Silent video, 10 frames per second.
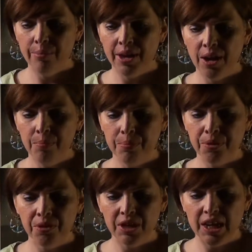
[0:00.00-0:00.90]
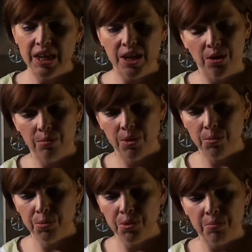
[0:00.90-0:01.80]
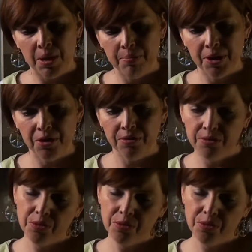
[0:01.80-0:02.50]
Get up early, you know, maybe when my parents